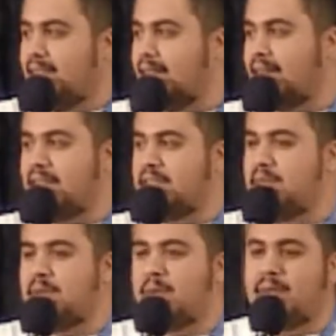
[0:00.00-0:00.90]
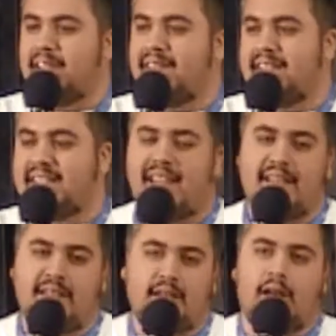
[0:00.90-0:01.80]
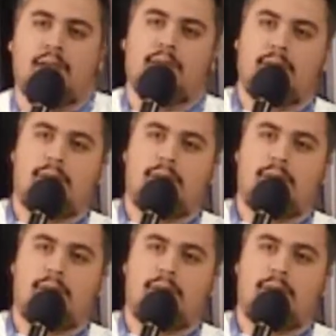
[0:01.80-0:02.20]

They're too cool to even say anything like,